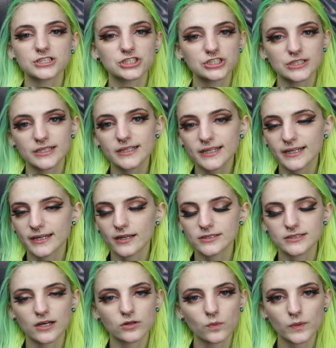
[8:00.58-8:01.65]
shit, and
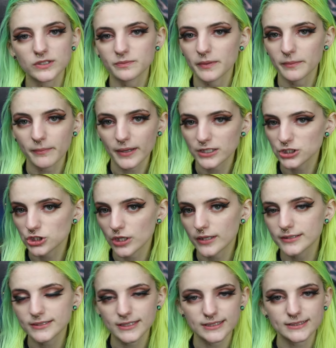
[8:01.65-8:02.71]
it's always been my
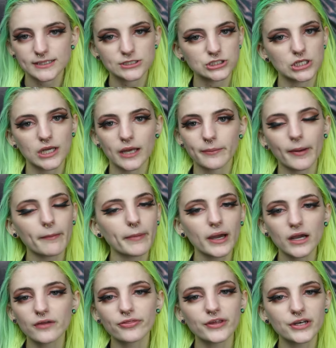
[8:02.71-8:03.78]
shit since that shit came out
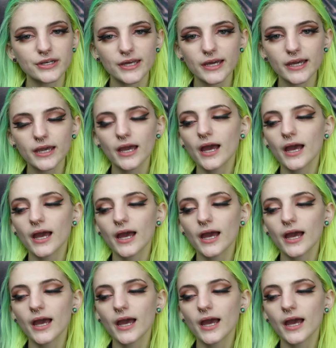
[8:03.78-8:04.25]
back in the day.